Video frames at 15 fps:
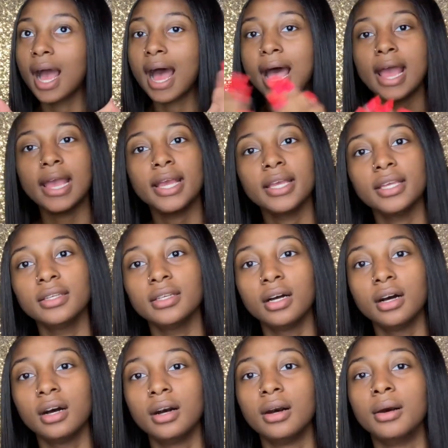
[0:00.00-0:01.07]
i
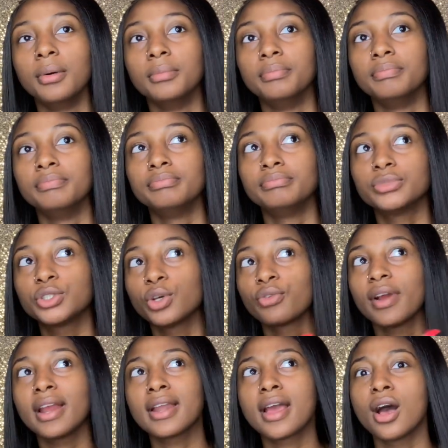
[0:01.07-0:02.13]
um so
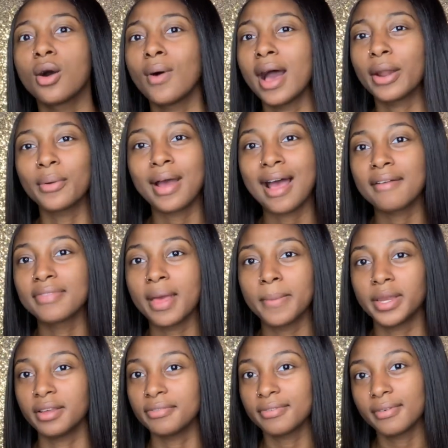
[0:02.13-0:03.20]
right now i don't have that
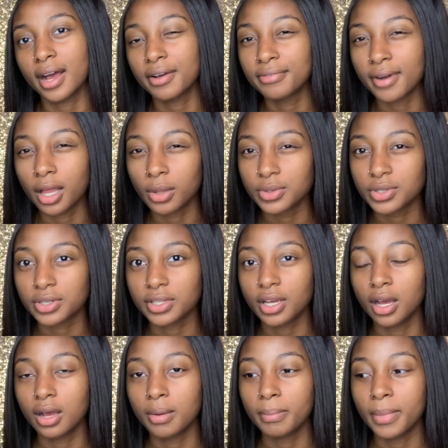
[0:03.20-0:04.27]
many followers
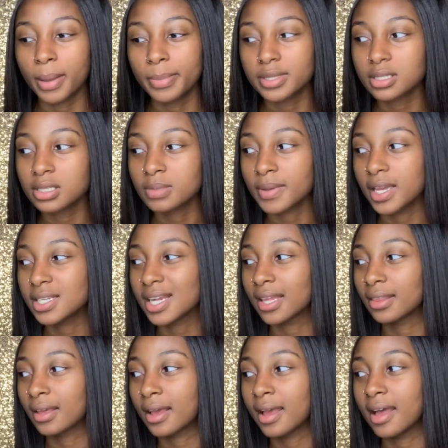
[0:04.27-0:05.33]
on um, my business page
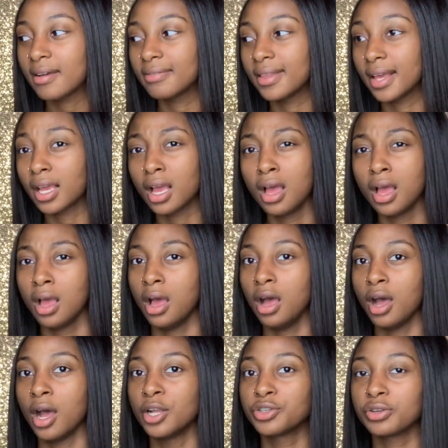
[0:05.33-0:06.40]
i think i have like
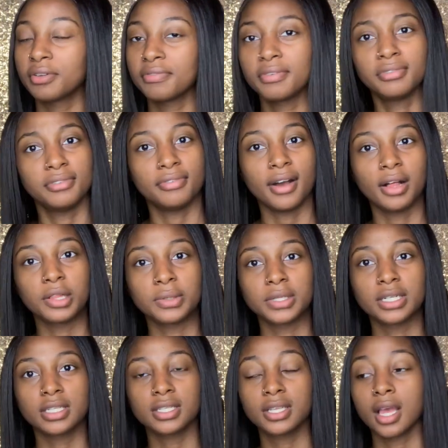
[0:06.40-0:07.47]
150
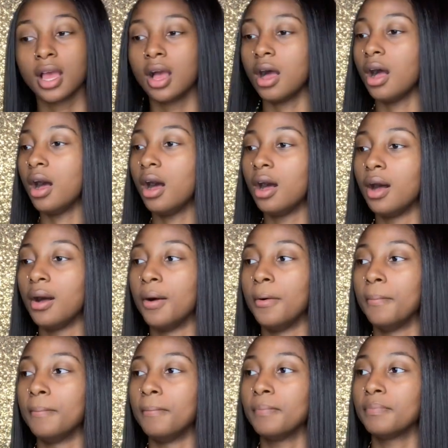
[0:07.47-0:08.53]
followers
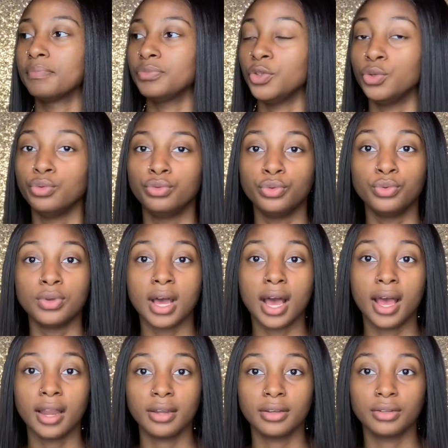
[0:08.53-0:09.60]
um you do
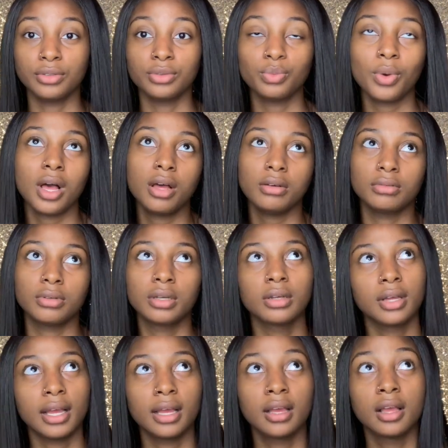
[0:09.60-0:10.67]
not well
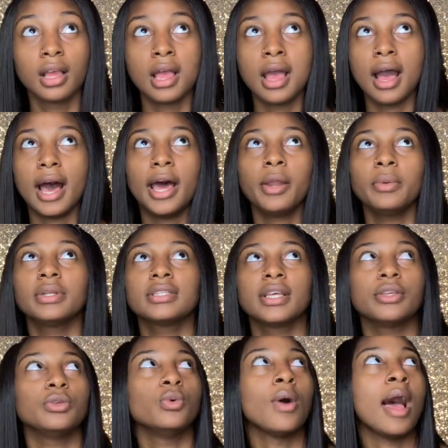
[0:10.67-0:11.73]
i don't want to
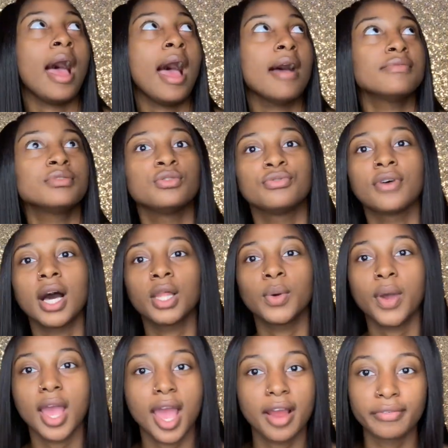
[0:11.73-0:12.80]
say you have to
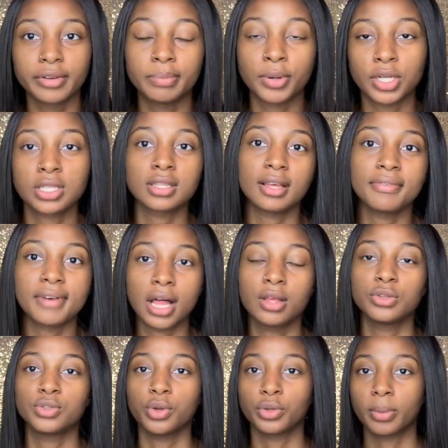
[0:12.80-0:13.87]
follow every person that
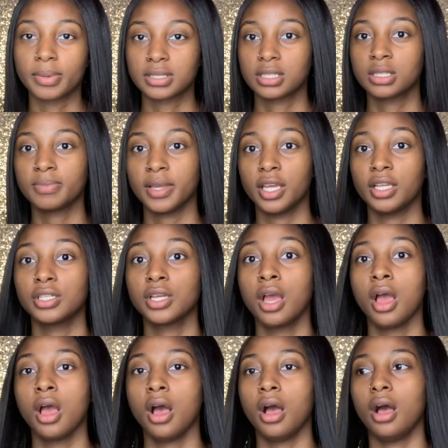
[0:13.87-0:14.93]
follows you on your business page
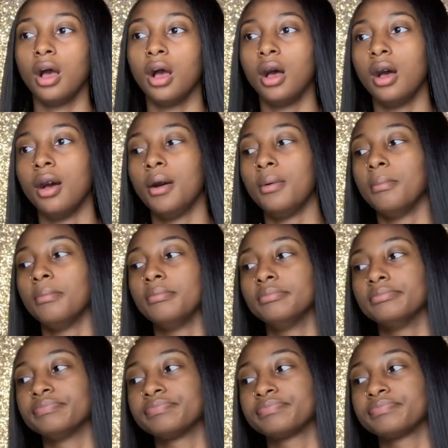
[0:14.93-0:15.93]
um